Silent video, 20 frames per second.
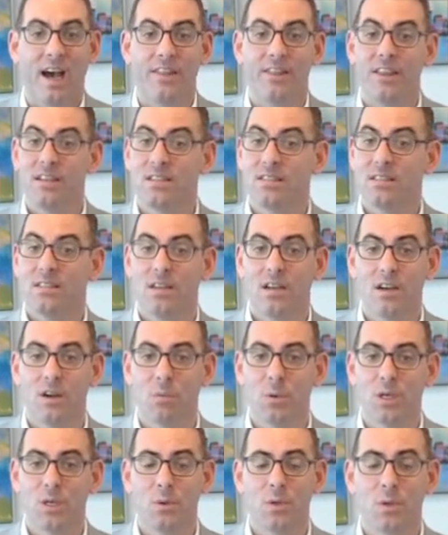This year,
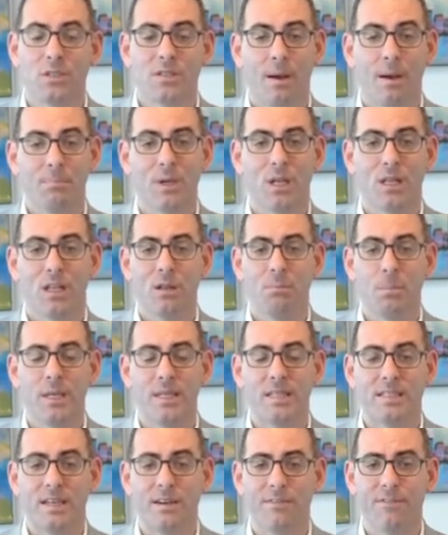we're doing something a little
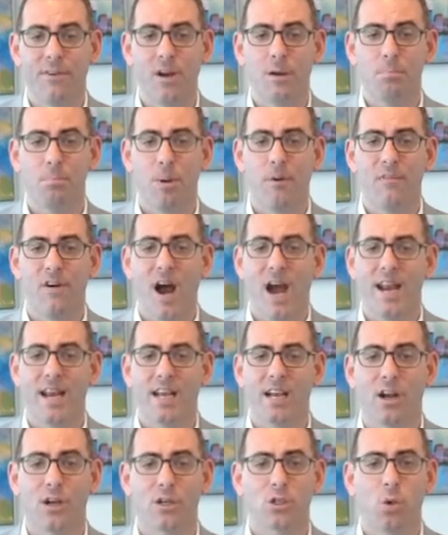bit different,
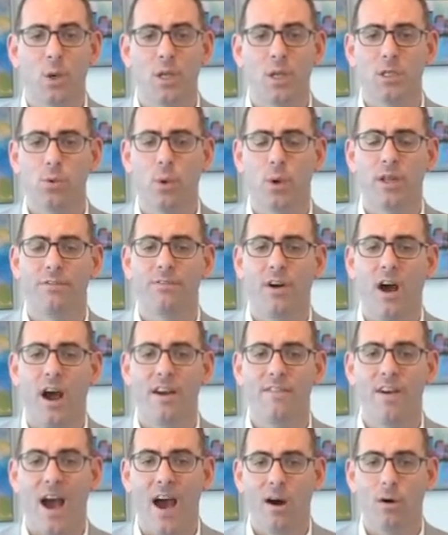providing our
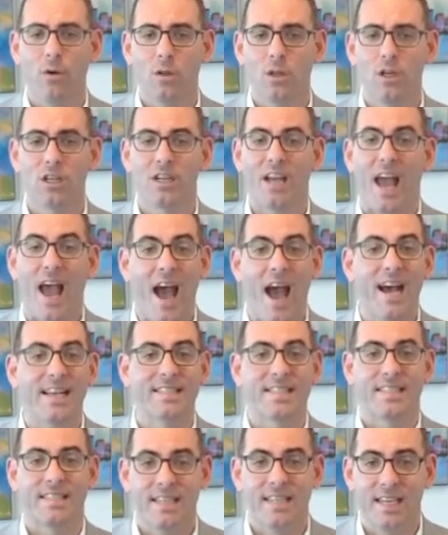2025 outlook
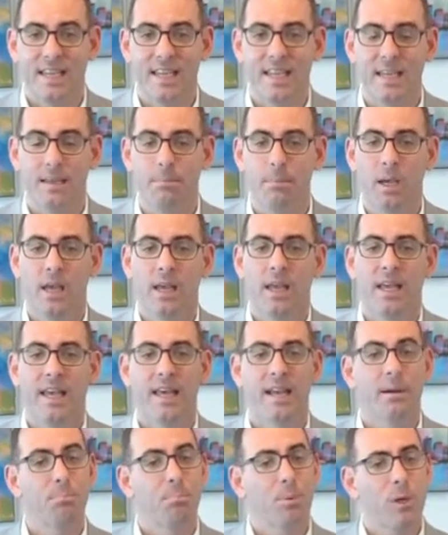as a team
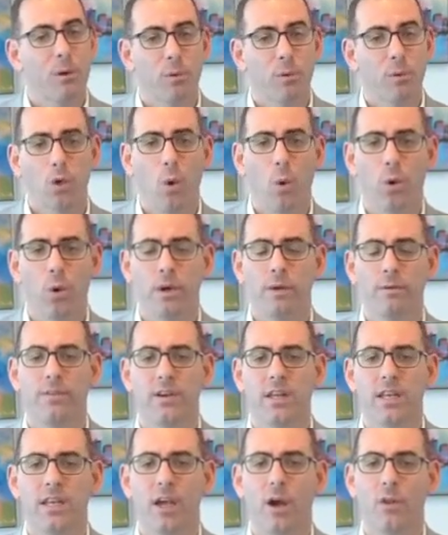in a pre-recorded
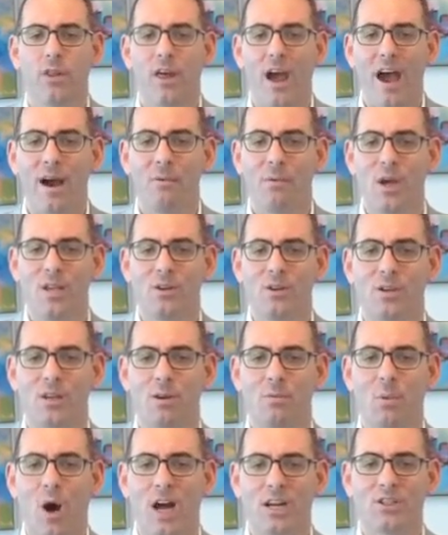video. That way you
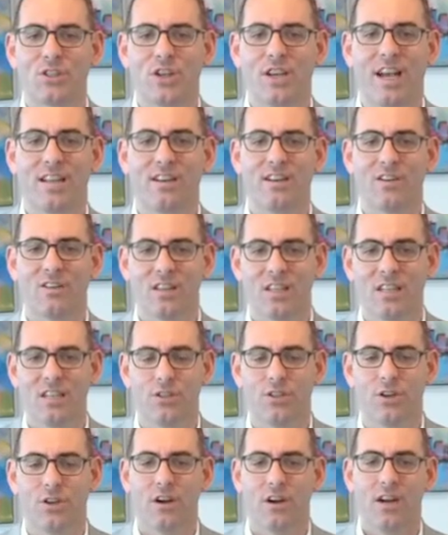can watch it at your
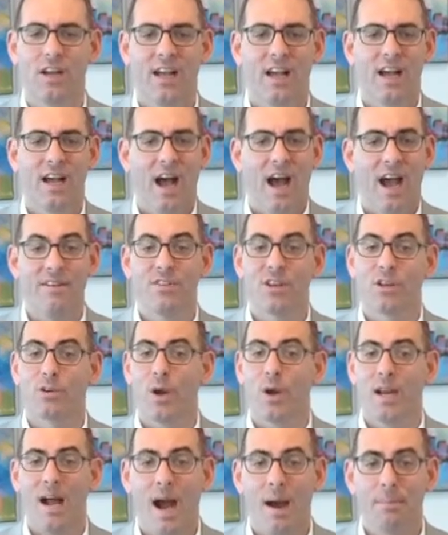leisure. I have the
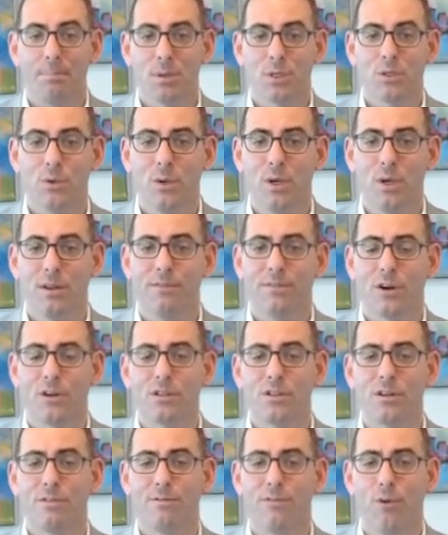great opportunity,
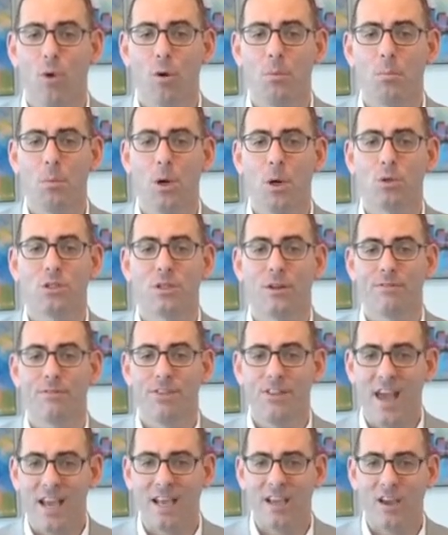first and foremost, of
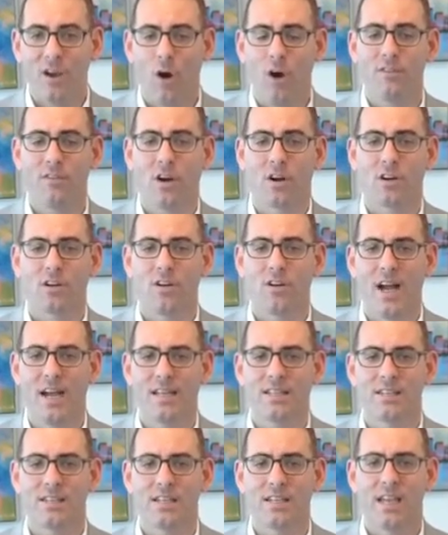thanking all of our
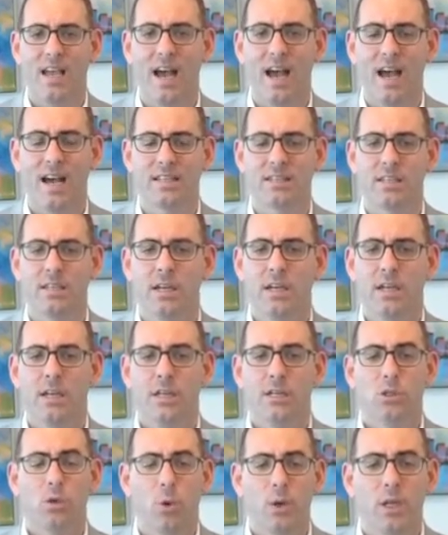clients and guests.
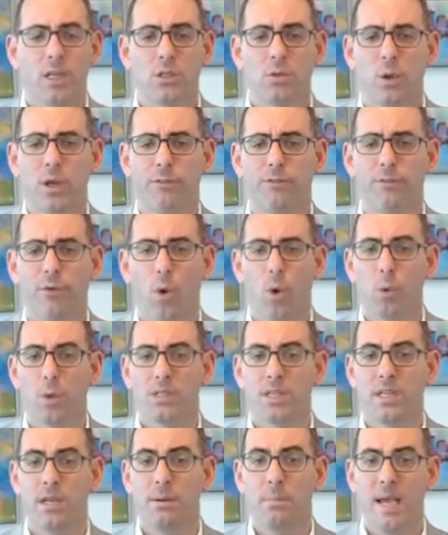2024
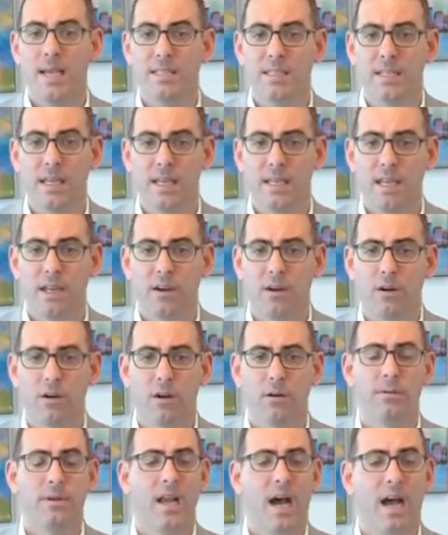was an amazing
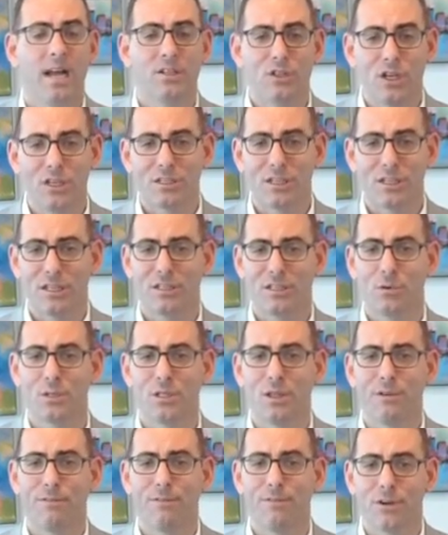year, not just because it was
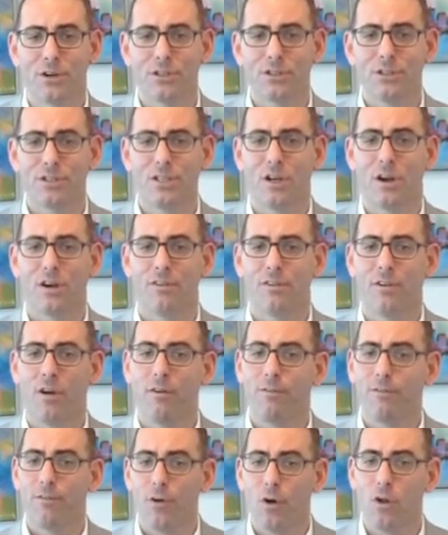the first year of
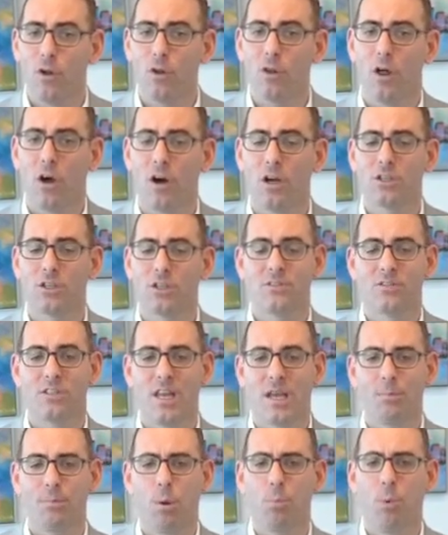our full launch of
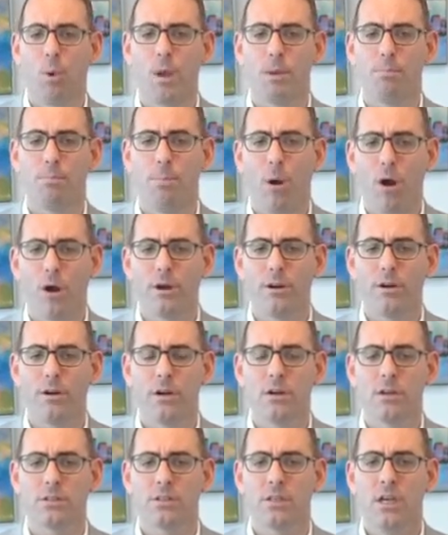Stablepoint
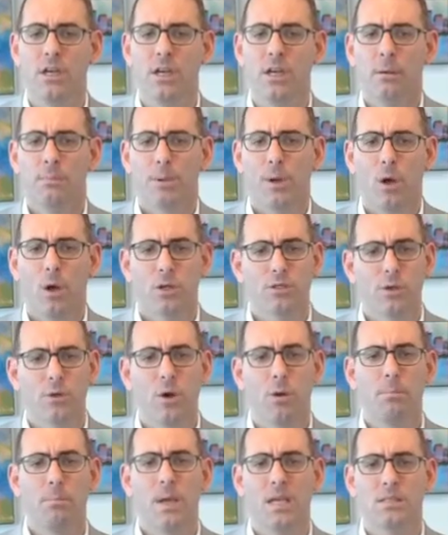Partners, but also
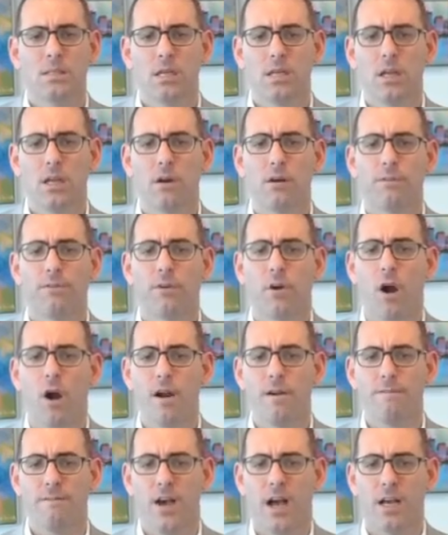an amazing year for our
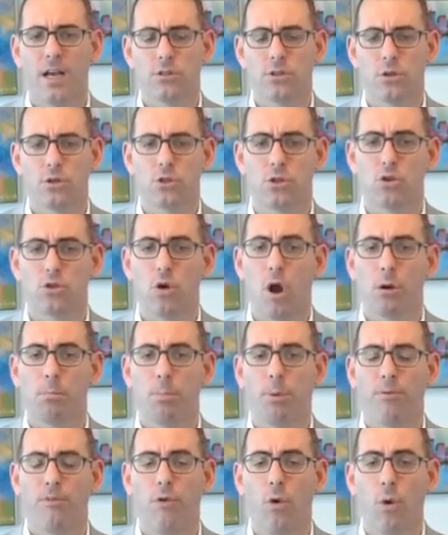investors. Strong
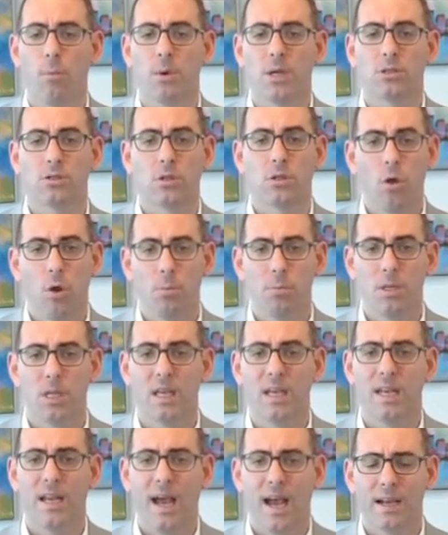performance
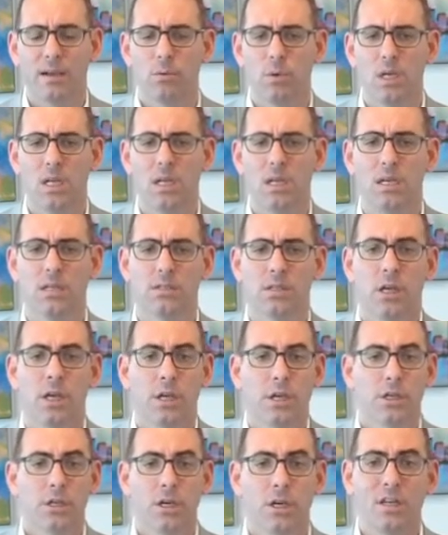globally in equities,
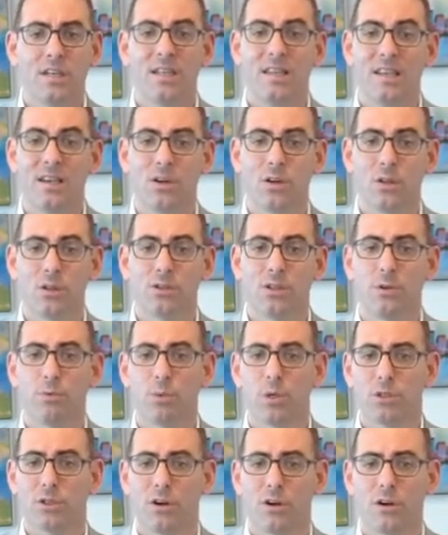good yields and
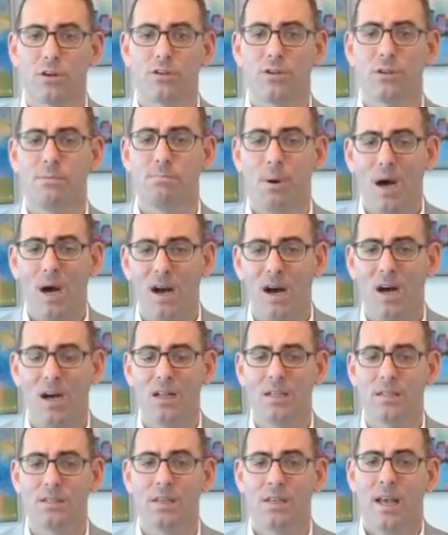returns in
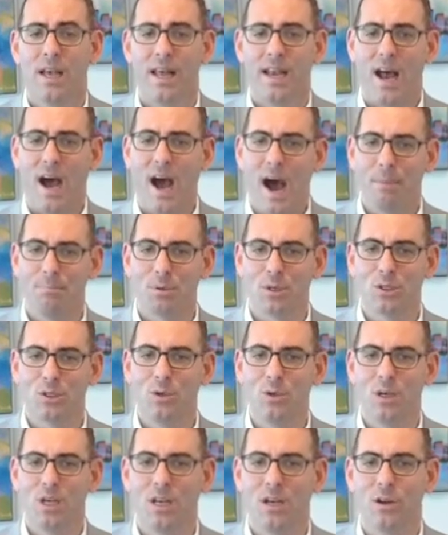bonds, an
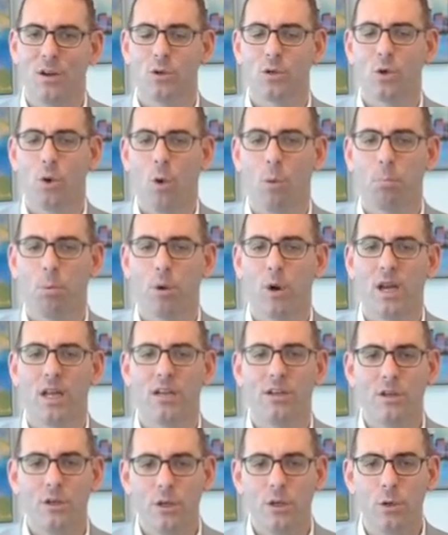opportunity to
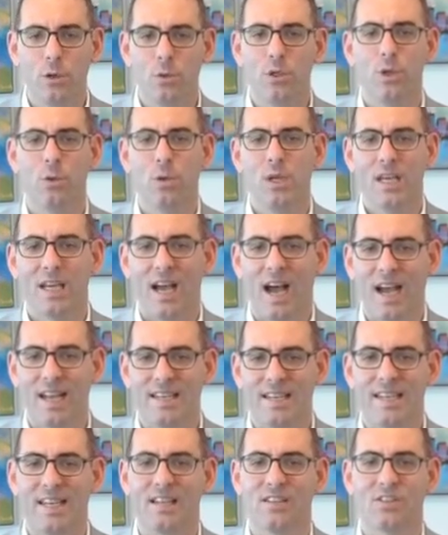incorporate new, unique
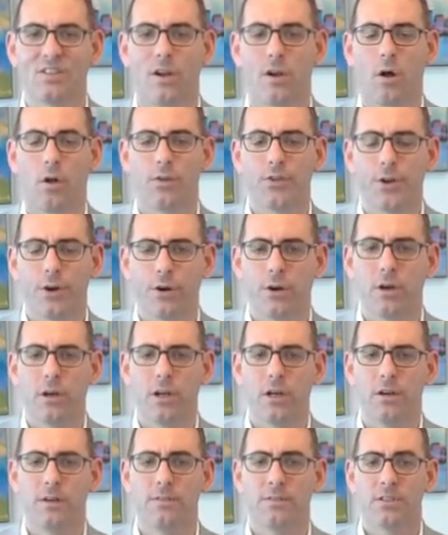ideas and
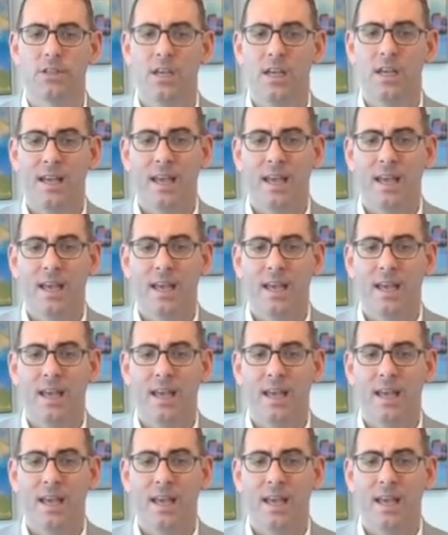alternatives.